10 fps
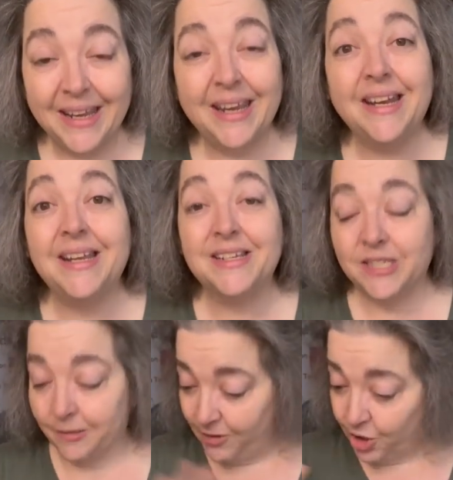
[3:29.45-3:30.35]
It
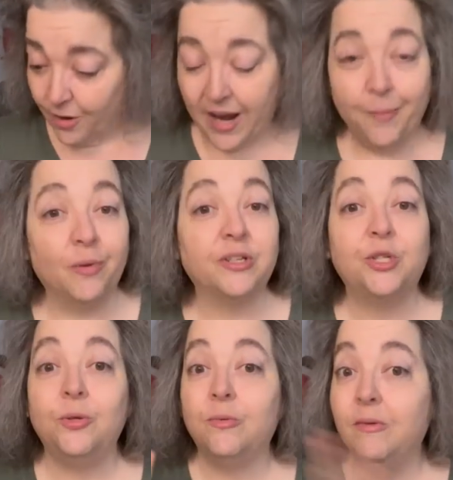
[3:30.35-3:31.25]
is, you're able
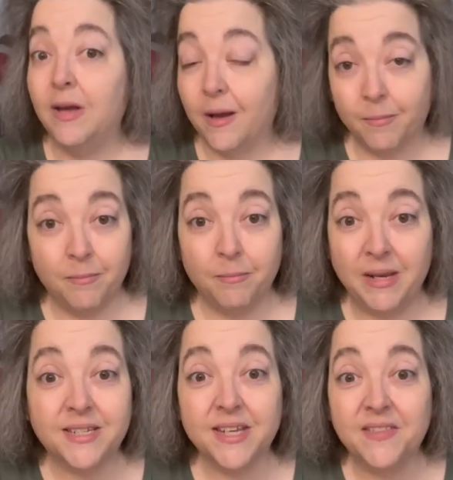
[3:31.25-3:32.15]
to,
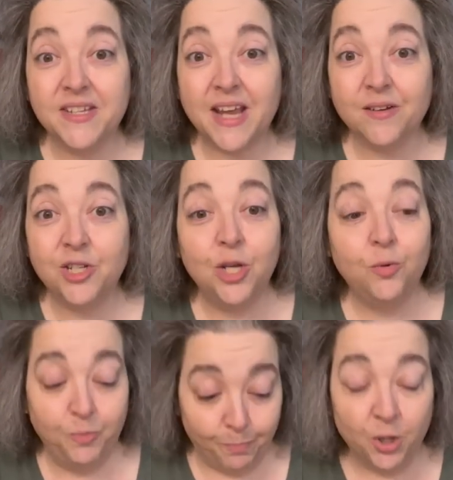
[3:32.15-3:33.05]
me send this out to
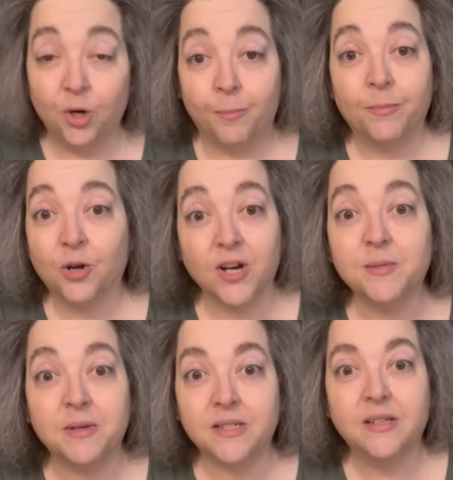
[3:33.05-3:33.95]
you, boom,
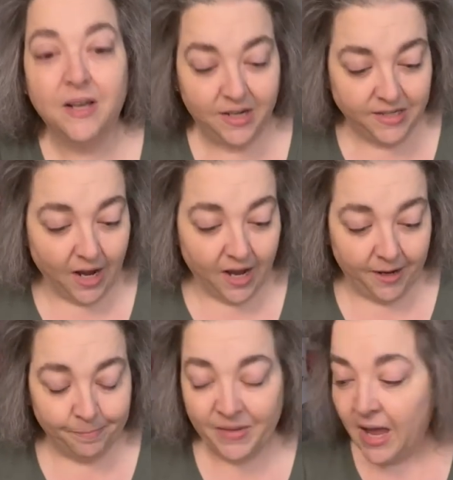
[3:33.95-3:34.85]
Christmas, done.